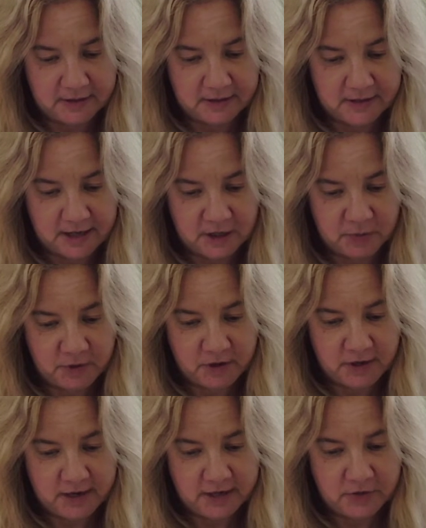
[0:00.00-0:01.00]
desperate
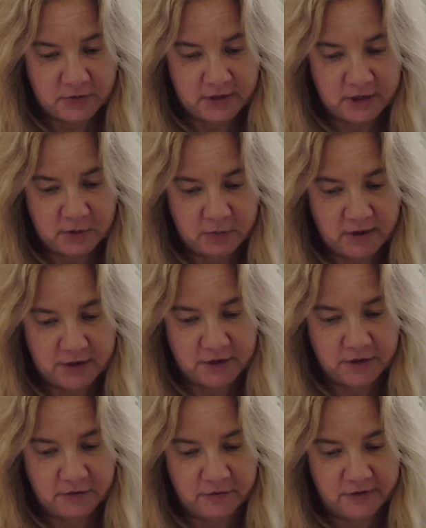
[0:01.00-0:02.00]
need to express
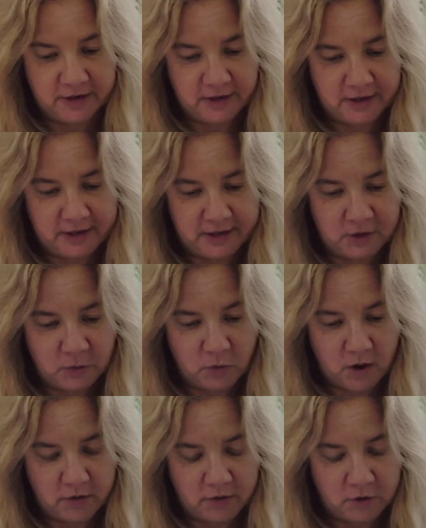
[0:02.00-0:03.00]
their feelings,
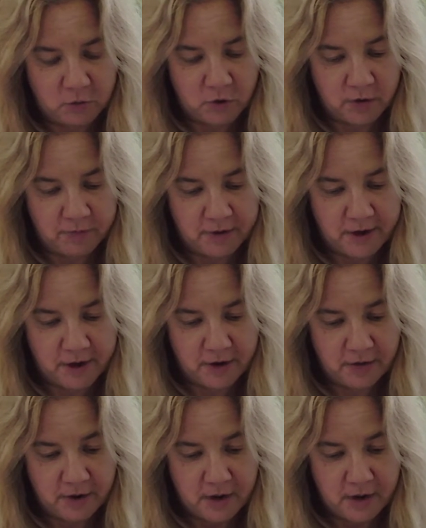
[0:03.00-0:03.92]
while Scorpio